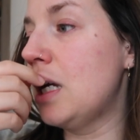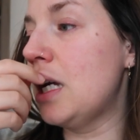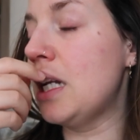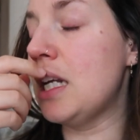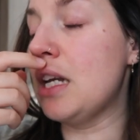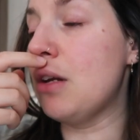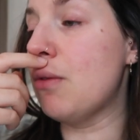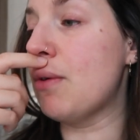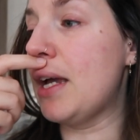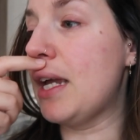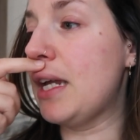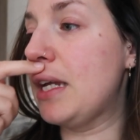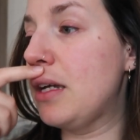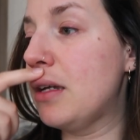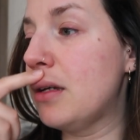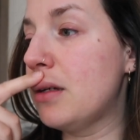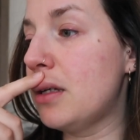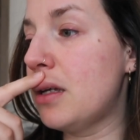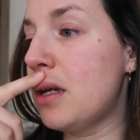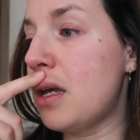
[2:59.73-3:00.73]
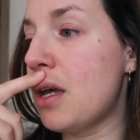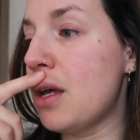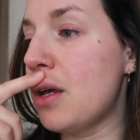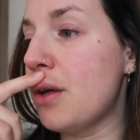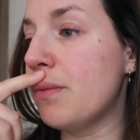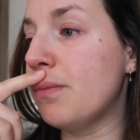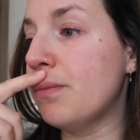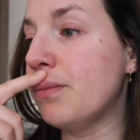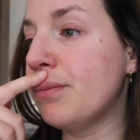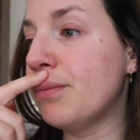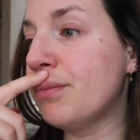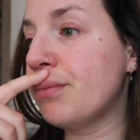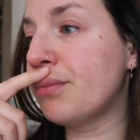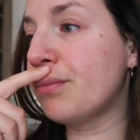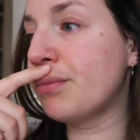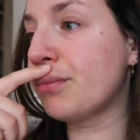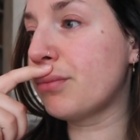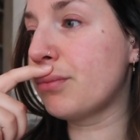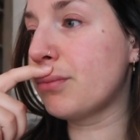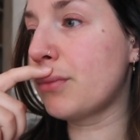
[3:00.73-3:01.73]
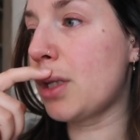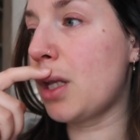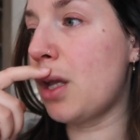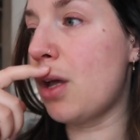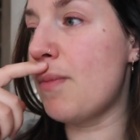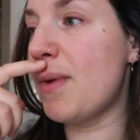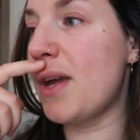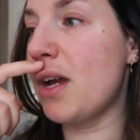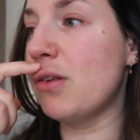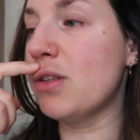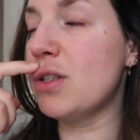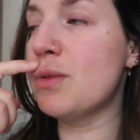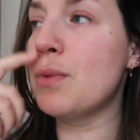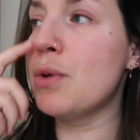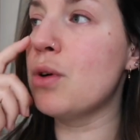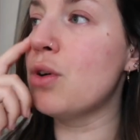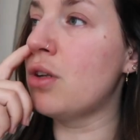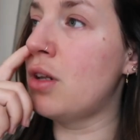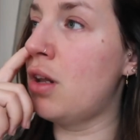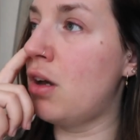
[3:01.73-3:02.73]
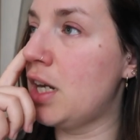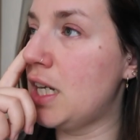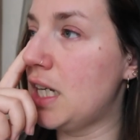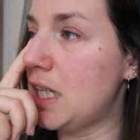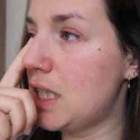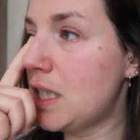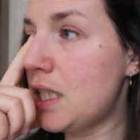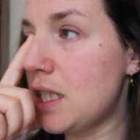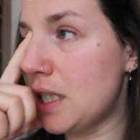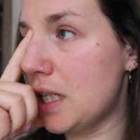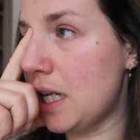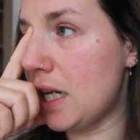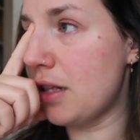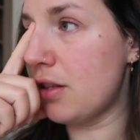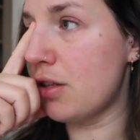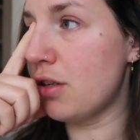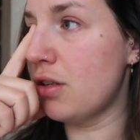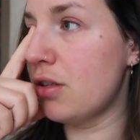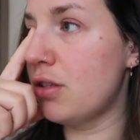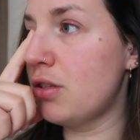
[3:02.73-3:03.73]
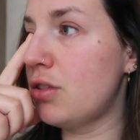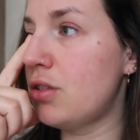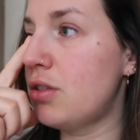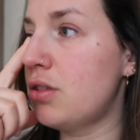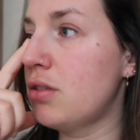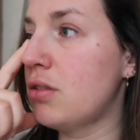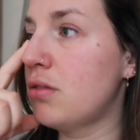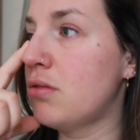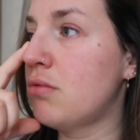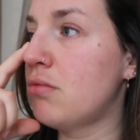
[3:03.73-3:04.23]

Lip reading: And anyway, her parents put online yesterday that